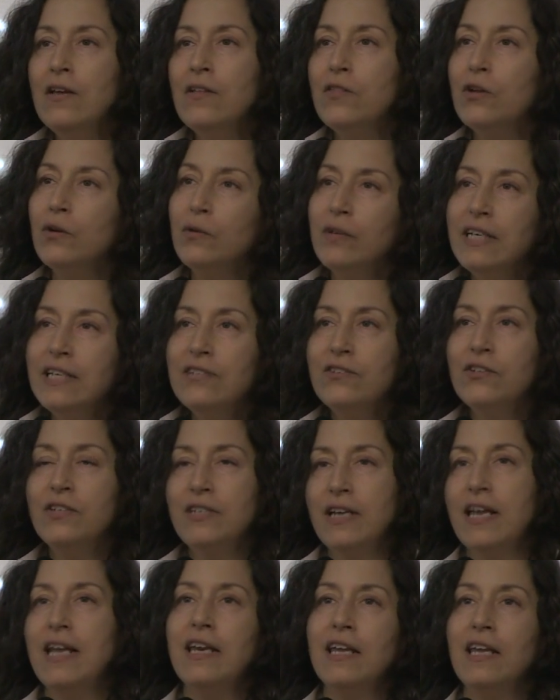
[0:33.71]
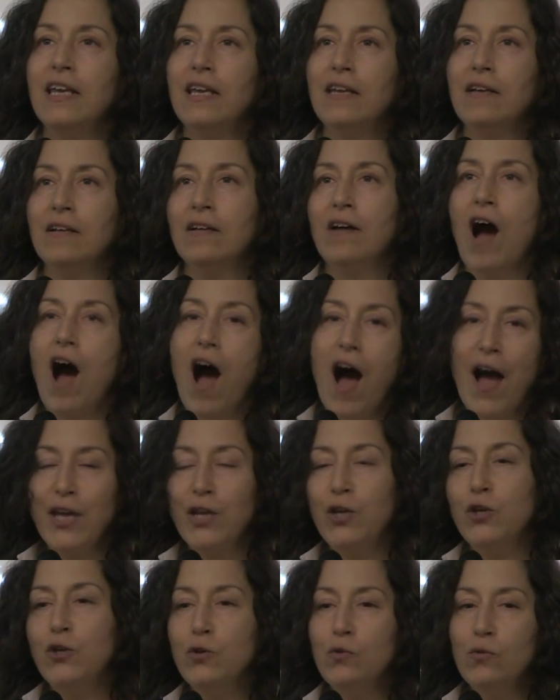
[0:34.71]
there isn't any
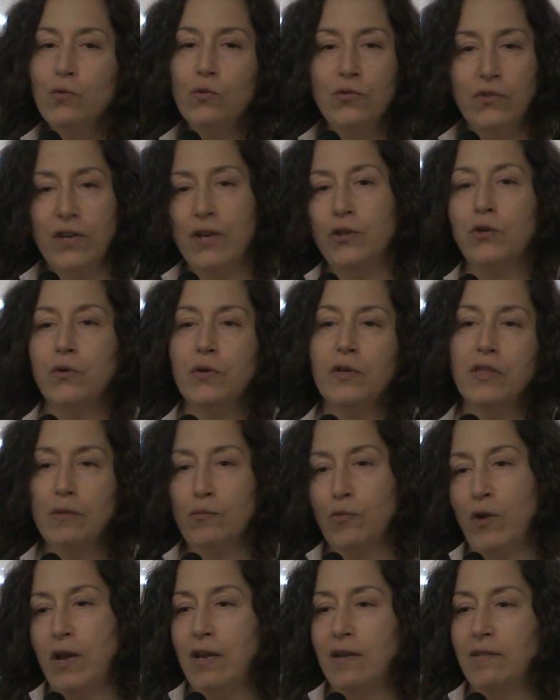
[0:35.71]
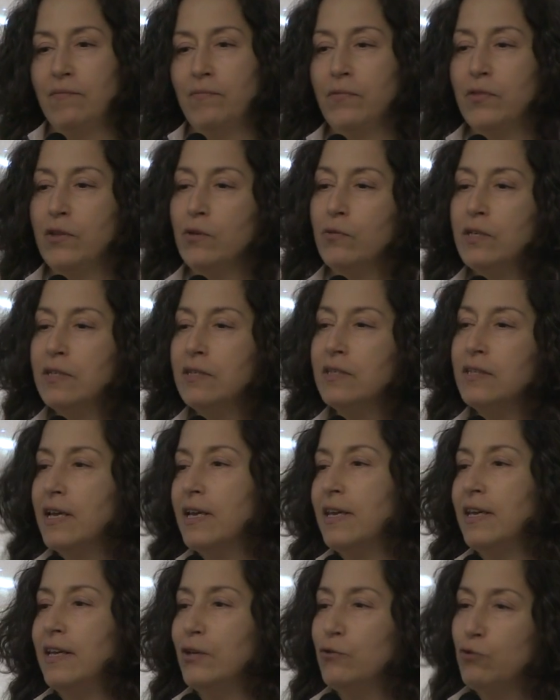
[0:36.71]
IQ center in the brain. There isn't
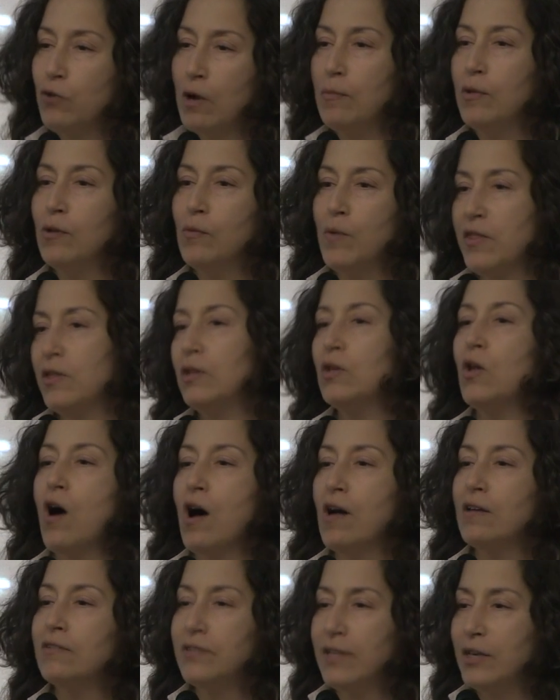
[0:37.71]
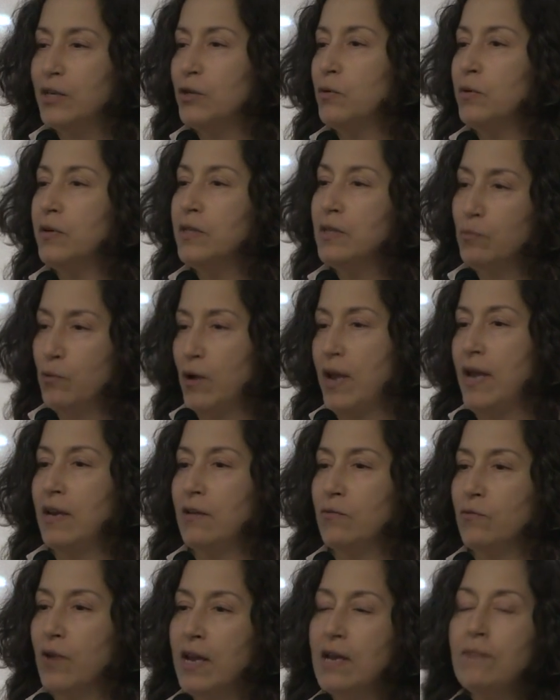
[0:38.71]
any trouble with the law center in the
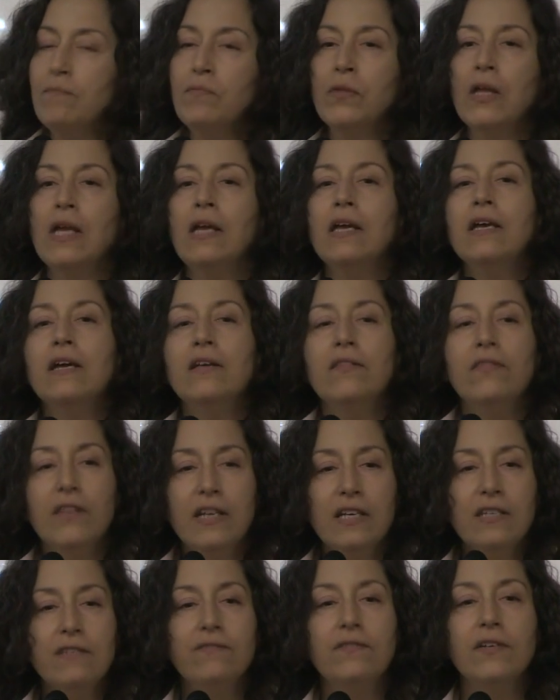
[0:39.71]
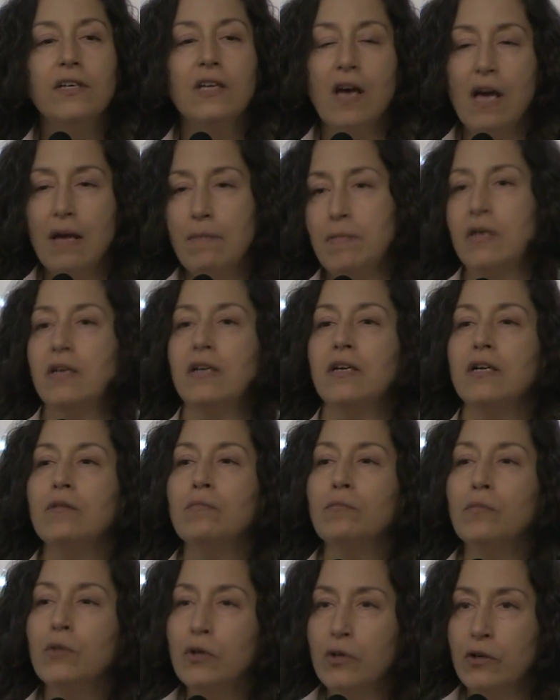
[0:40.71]
brain, right? These phenomena
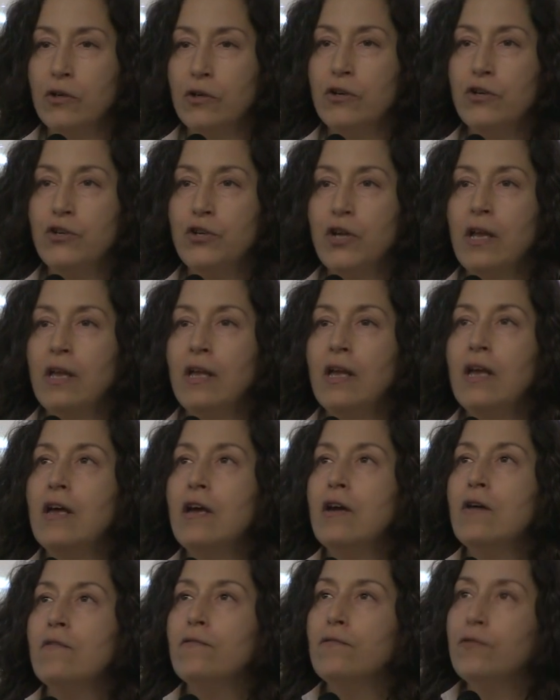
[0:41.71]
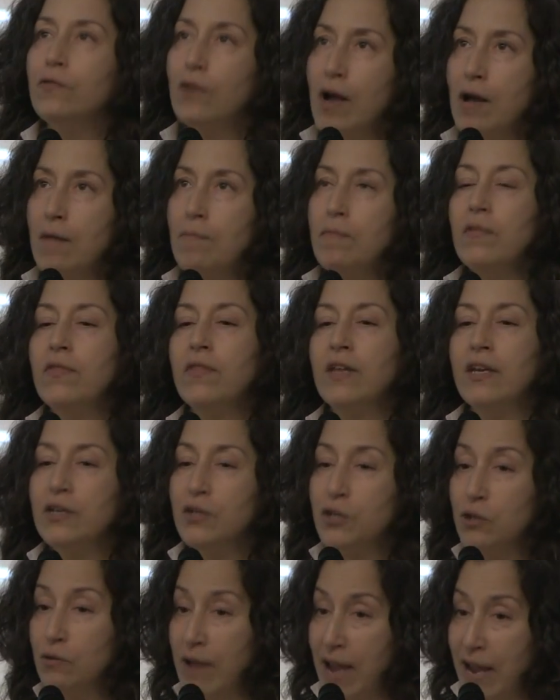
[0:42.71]
emerge from the
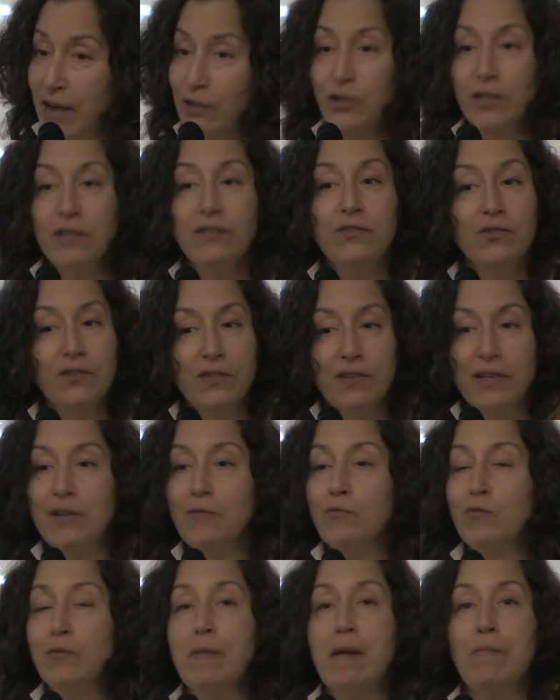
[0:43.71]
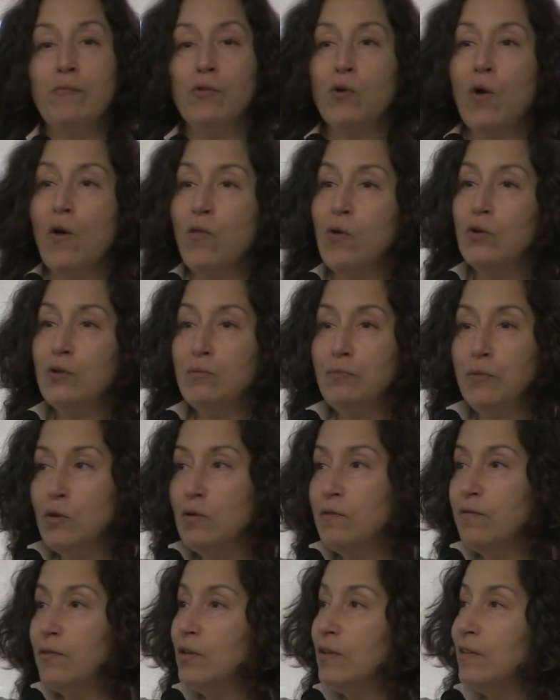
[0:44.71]
interactions, and remember all those
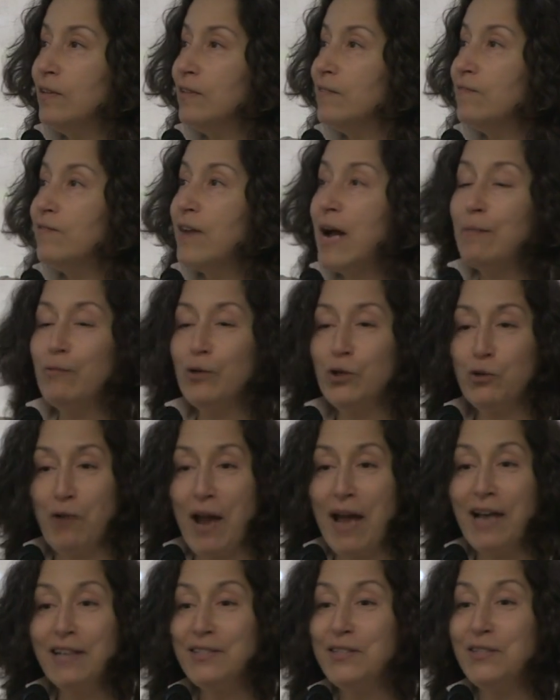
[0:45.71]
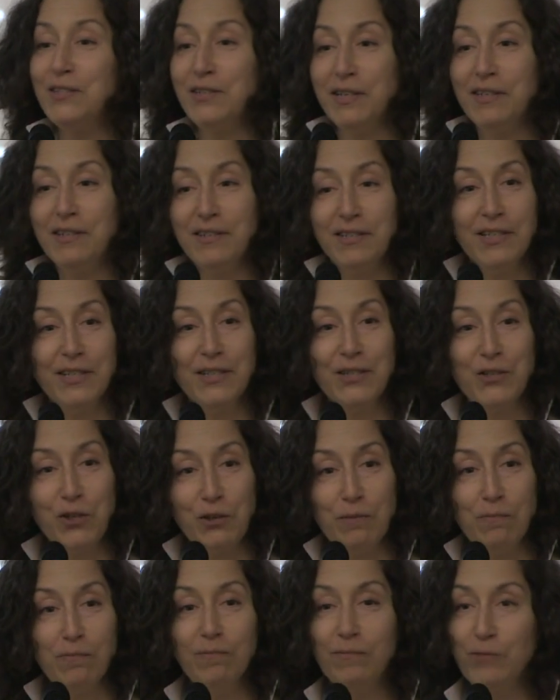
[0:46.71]
beautiful fiber tracts that
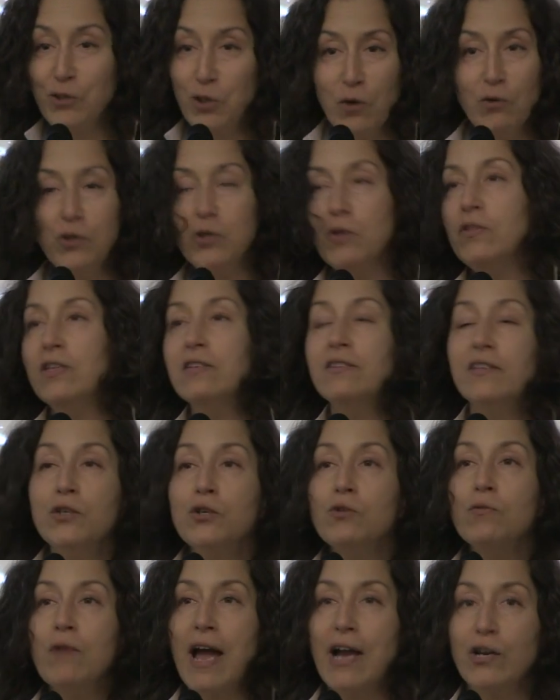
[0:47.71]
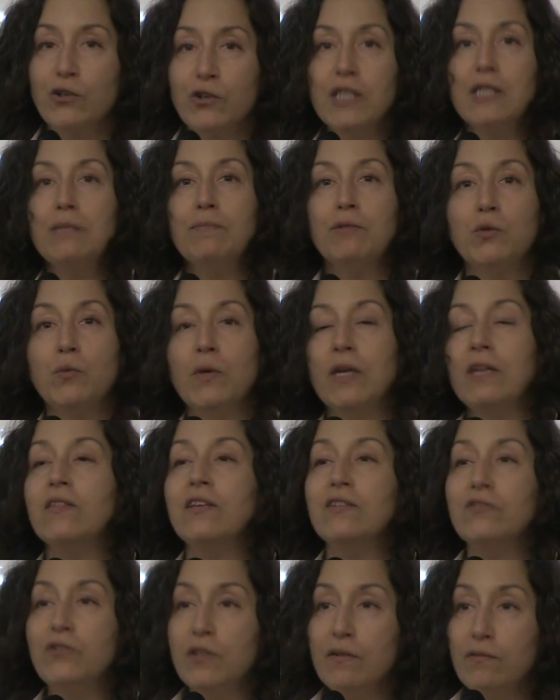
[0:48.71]
Jim showed you, these interactions between
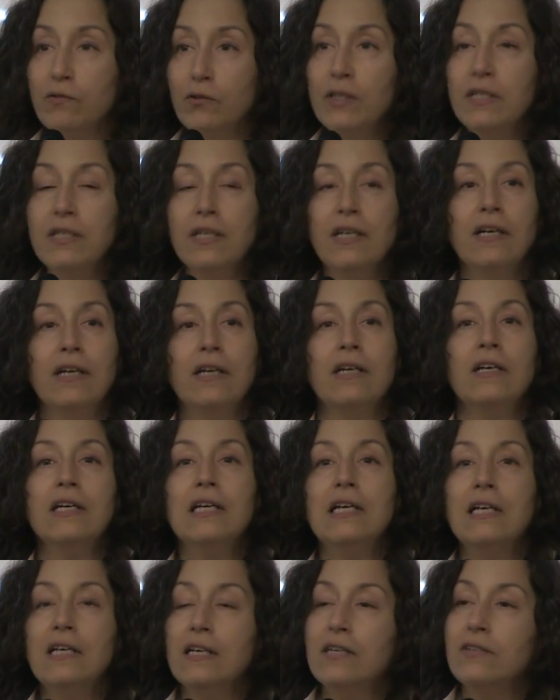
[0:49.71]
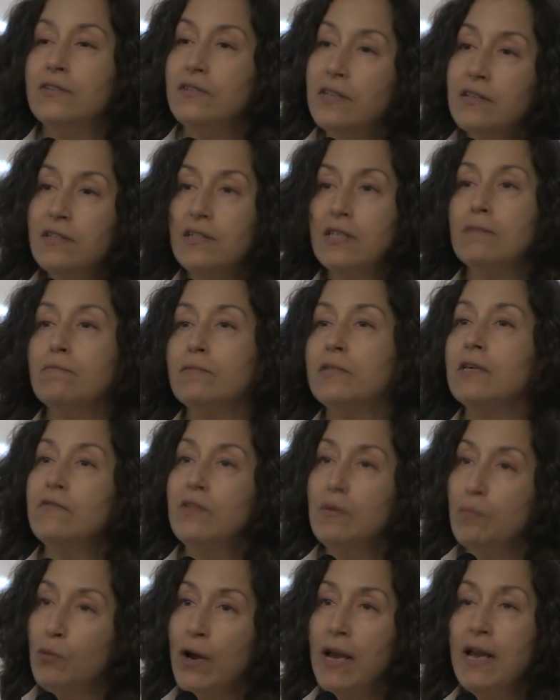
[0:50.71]
these different systems of
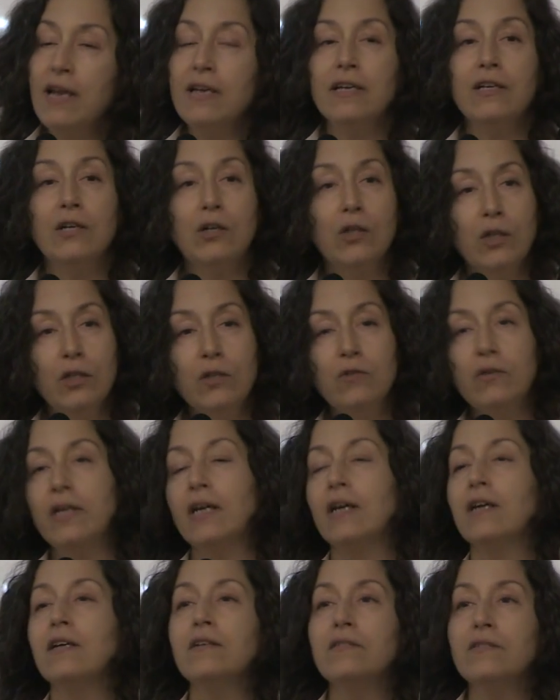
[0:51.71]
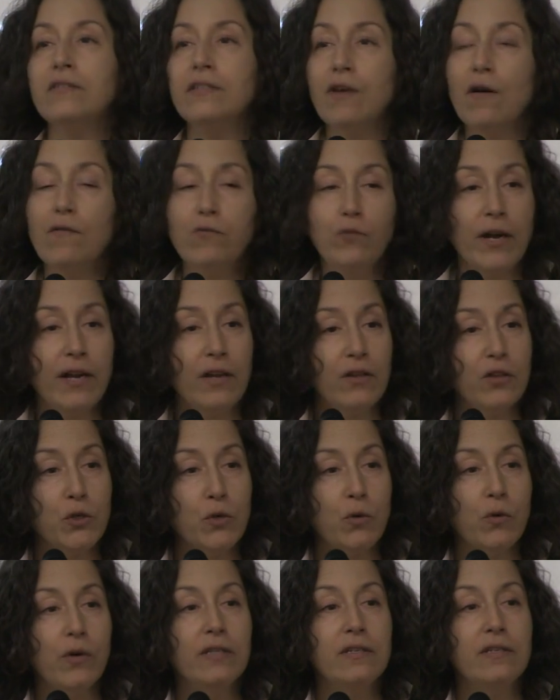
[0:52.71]
the brain, including
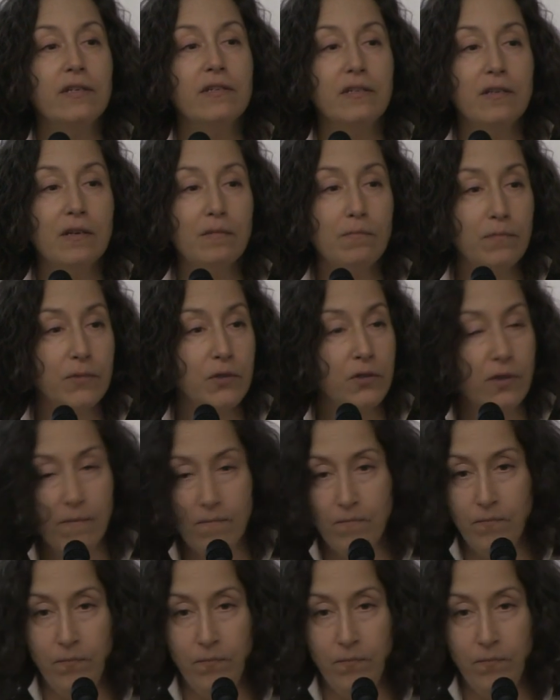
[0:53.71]
self-regulatory systems,